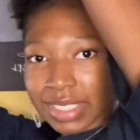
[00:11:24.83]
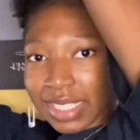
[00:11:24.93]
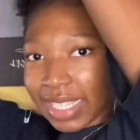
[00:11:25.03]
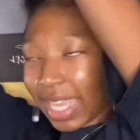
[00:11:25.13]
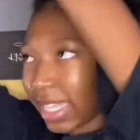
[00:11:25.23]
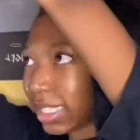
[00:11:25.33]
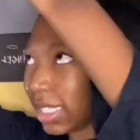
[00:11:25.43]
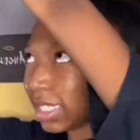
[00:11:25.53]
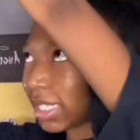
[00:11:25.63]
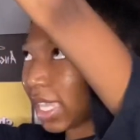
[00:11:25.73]
It has
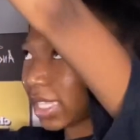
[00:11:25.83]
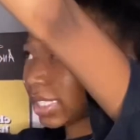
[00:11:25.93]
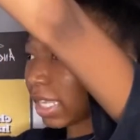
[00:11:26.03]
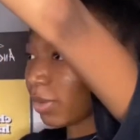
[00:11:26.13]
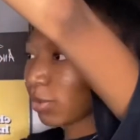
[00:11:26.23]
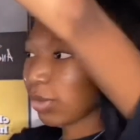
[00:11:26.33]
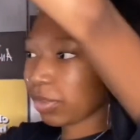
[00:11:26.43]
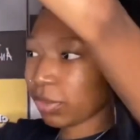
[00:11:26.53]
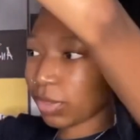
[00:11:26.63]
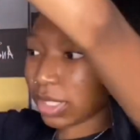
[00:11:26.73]
this nice, I don't know
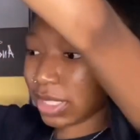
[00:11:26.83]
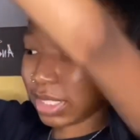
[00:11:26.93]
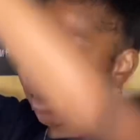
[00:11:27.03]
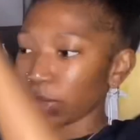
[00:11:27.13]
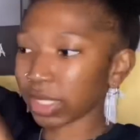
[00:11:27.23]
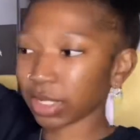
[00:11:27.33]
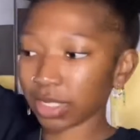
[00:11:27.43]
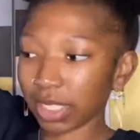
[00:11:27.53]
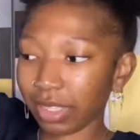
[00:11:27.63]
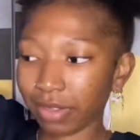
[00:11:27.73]
if you can see what it's
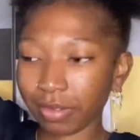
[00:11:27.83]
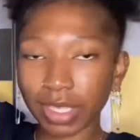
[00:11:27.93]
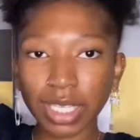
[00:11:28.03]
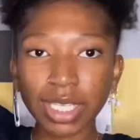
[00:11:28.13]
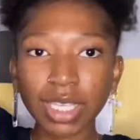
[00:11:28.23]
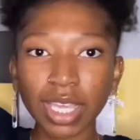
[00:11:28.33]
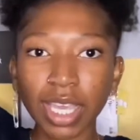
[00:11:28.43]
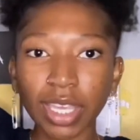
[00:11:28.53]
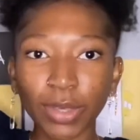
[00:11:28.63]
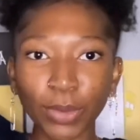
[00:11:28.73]
giving.
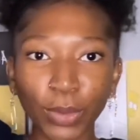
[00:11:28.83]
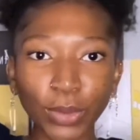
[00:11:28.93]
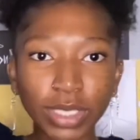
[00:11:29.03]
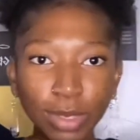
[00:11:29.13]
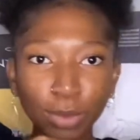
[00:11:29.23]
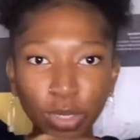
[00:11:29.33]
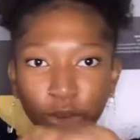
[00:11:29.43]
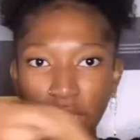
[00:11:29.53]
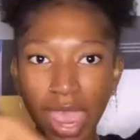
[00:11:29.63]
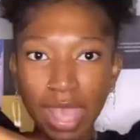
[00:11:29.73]
You know, this is where
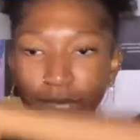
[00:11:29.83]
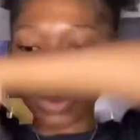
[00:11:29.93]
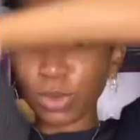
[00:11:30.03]
your ass